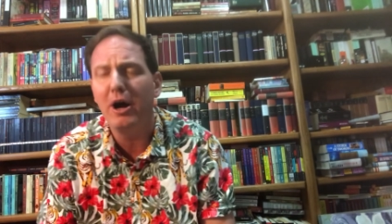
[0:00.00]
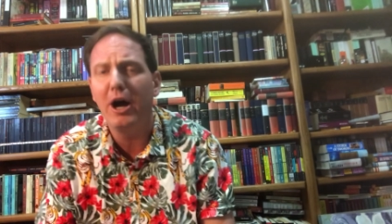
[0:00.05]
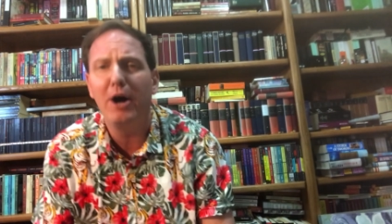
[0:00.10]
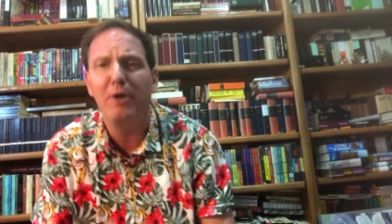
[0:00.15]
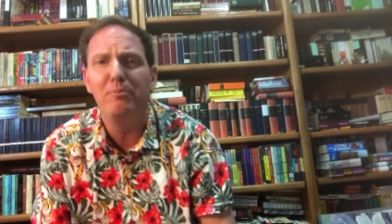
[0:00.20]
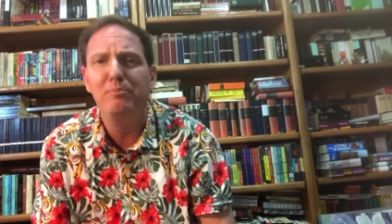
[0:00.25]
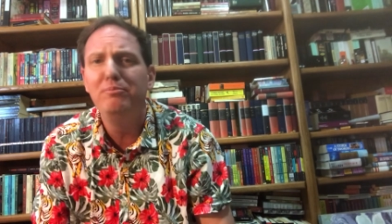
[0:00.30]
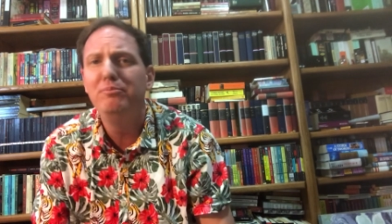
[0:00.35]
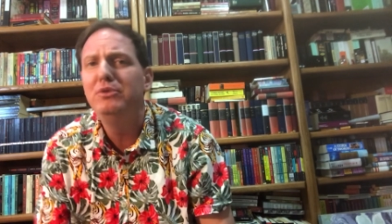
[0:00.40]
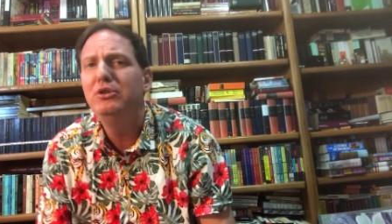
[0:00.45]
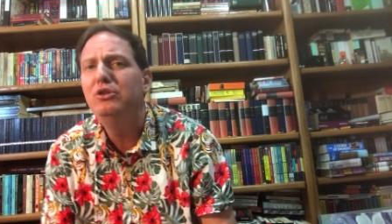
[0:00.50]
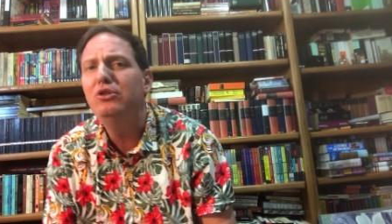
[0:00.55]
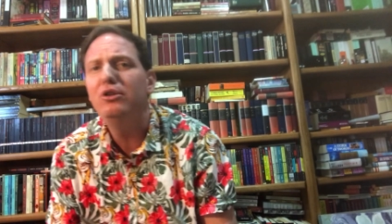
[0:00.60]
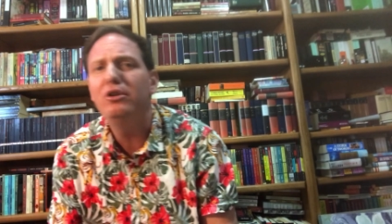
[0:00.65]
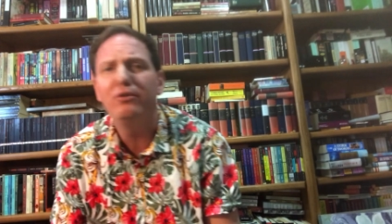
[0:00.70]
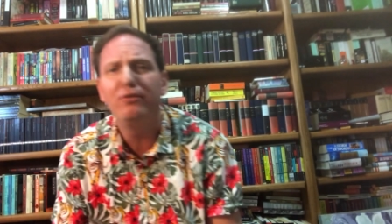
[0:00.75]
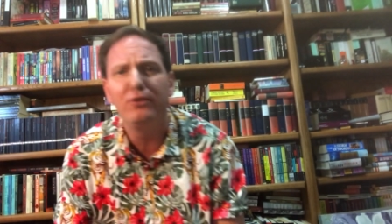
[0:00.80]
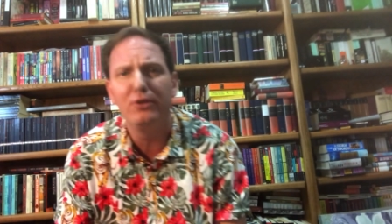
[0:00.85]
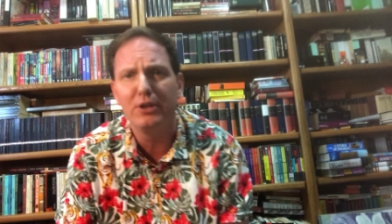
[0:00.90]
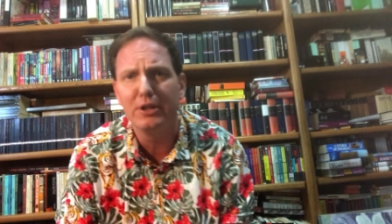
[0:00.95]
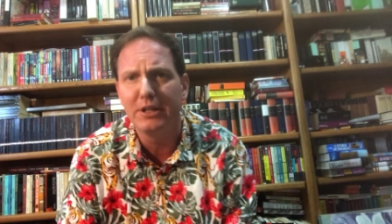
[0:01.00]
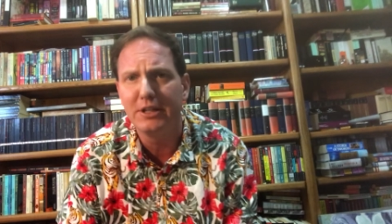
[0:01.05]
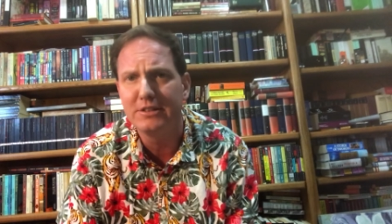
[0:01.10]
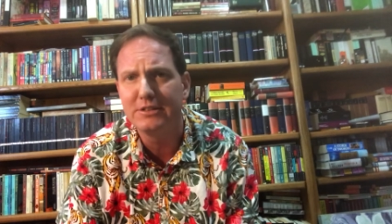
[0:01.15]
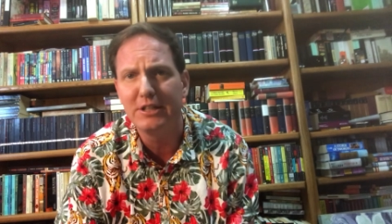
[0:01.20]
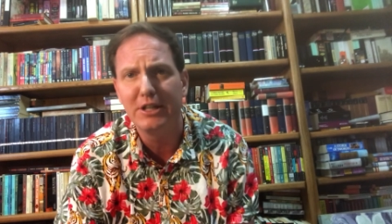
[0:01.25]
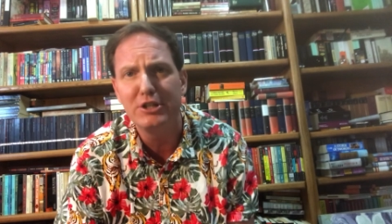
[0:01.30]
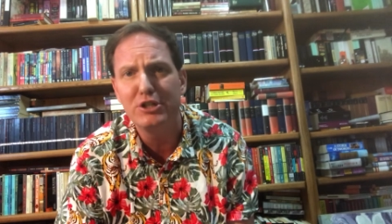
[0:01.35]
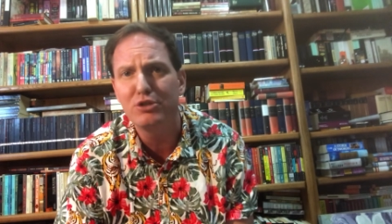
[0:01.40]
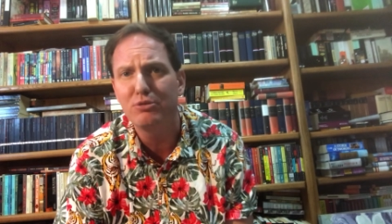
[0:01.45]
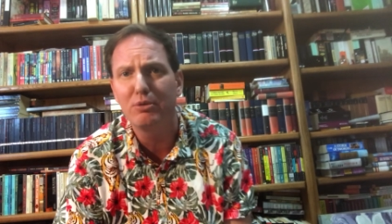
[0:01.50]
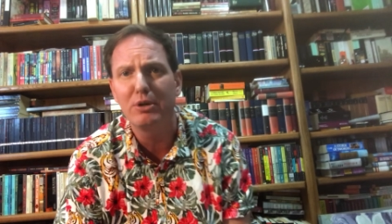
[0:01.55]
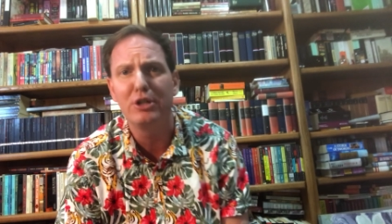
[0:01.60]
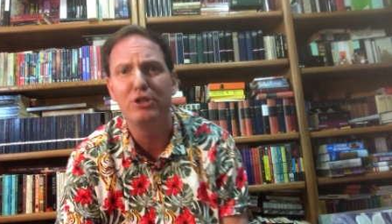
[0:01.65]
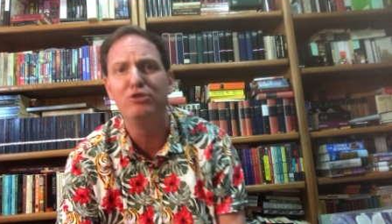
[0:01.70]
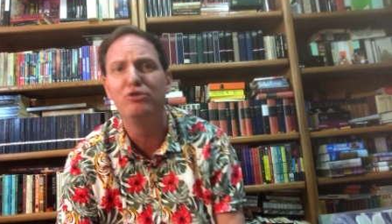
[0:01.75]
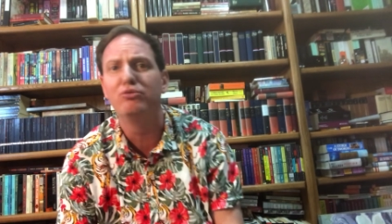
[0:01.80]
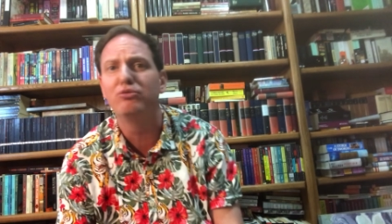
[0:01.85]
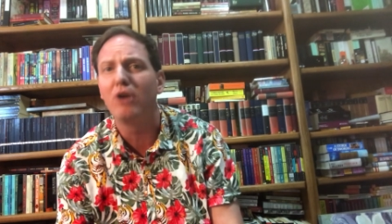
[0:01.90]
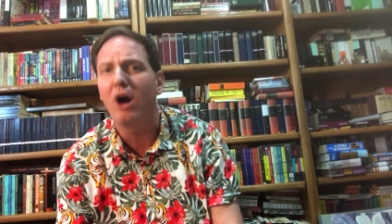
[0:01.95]
how beautiful it is and I just want
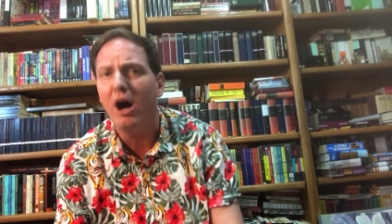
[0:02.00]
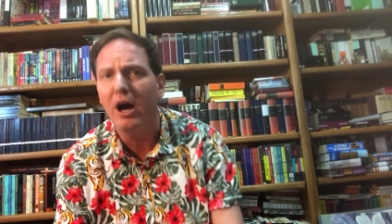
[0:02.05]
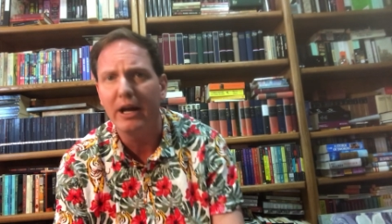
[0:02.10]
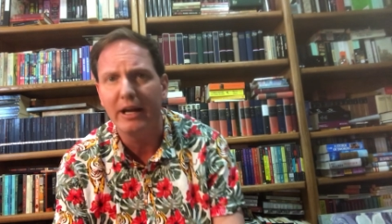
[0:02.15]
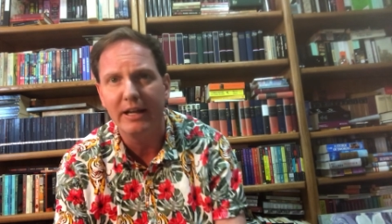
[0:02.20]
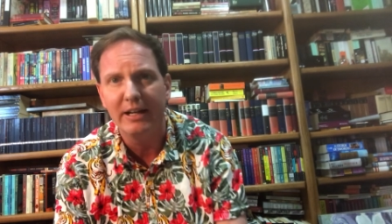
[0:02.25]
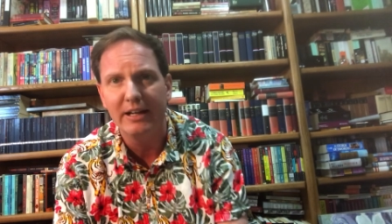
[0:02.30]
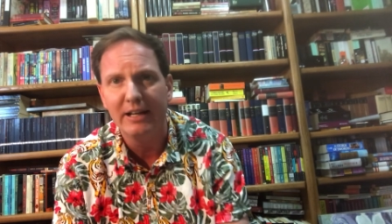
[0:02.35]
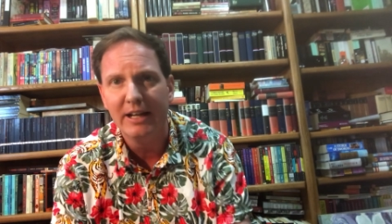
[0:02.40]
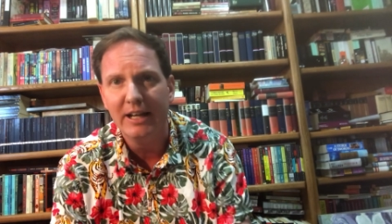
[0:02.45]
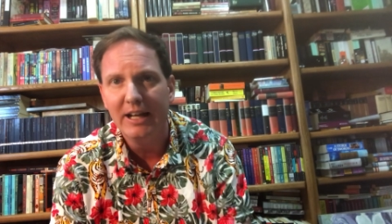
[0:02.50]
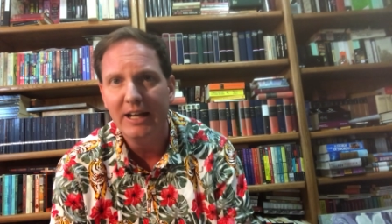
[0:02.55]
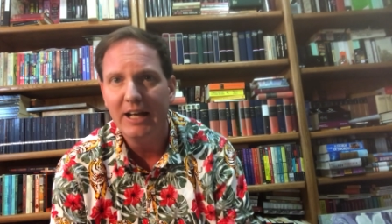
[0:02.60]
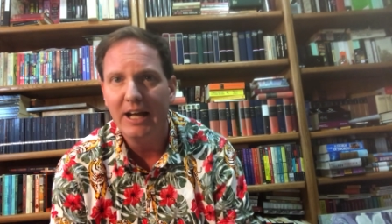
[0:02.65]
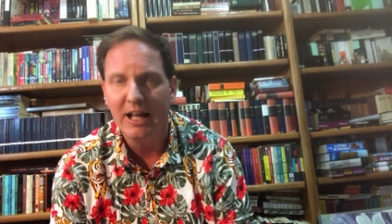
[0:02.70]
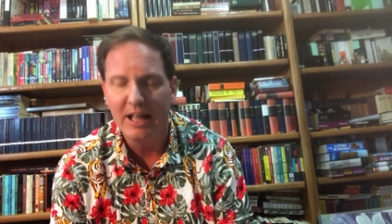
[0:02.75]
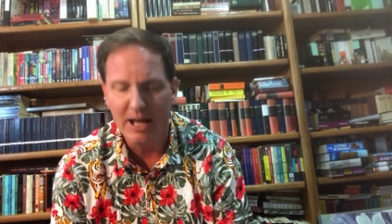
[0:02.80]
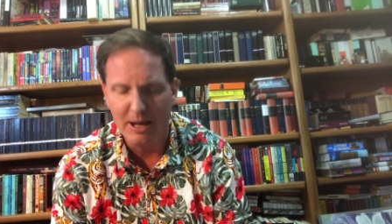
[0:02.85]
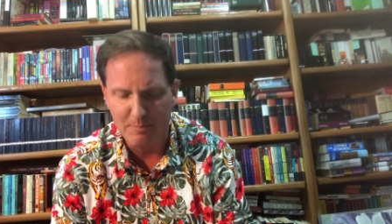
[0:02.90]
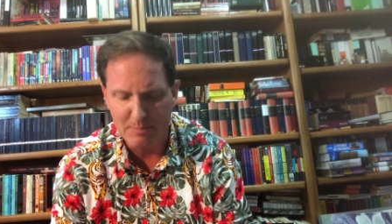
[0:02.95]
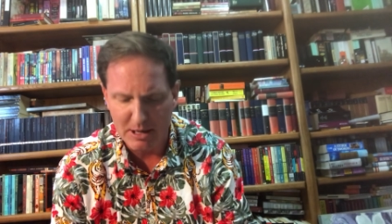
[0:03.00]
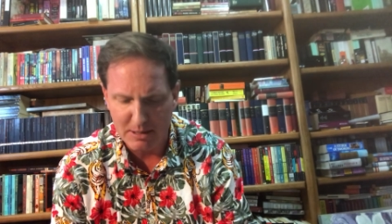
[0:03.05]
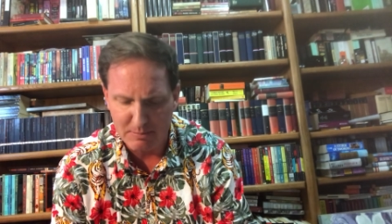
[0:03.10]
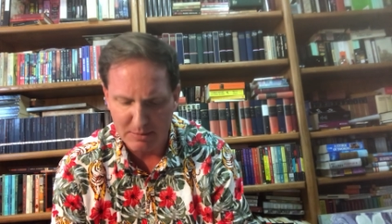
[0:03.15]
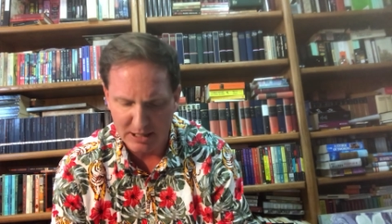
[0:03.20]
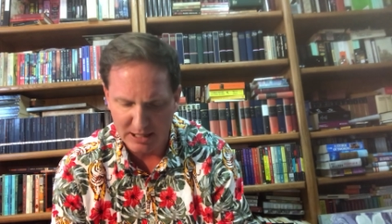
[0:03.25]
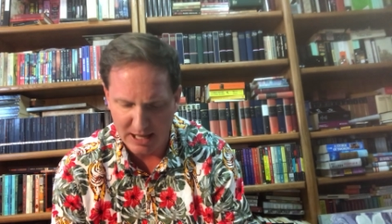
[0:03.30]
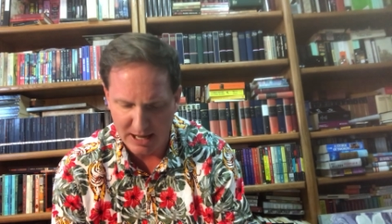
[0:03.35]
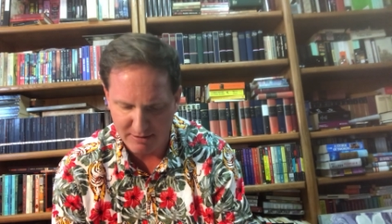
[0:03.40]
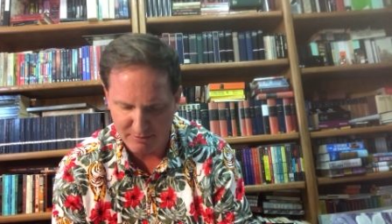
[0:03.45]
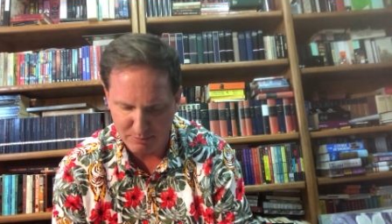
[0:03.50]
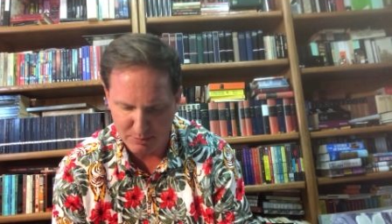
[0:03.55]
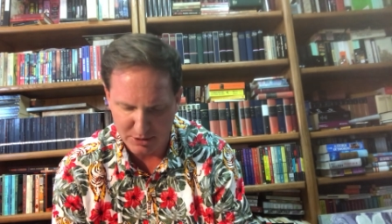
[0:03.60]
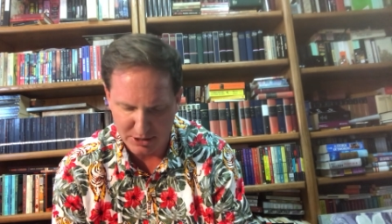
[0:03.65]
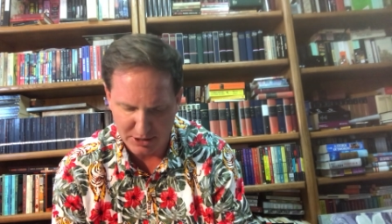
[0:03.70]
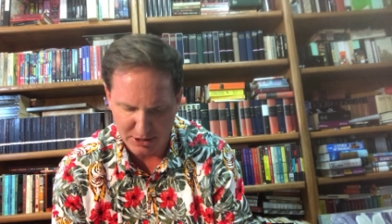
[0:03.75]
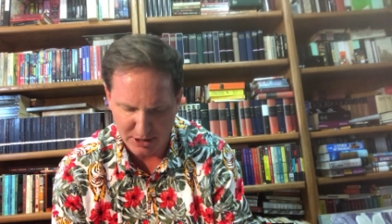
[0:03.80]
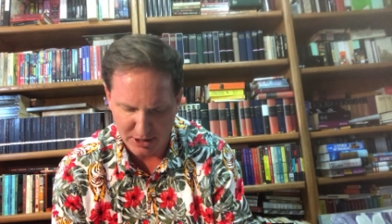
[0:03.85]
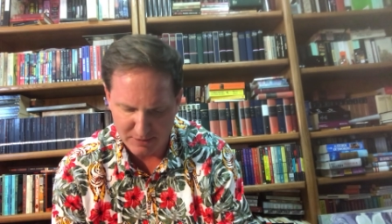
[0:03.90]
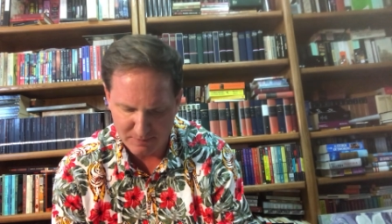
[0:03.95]
to draw it. That made me laugh pretty
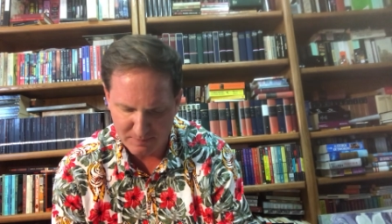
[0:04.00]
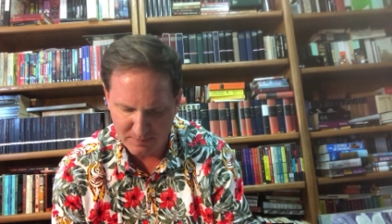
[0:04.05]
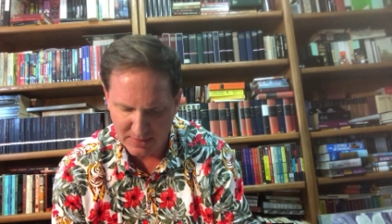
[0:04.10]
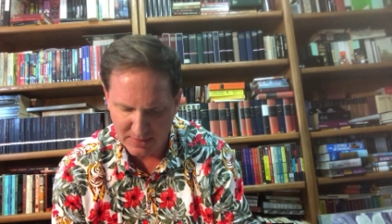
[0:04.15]
hard.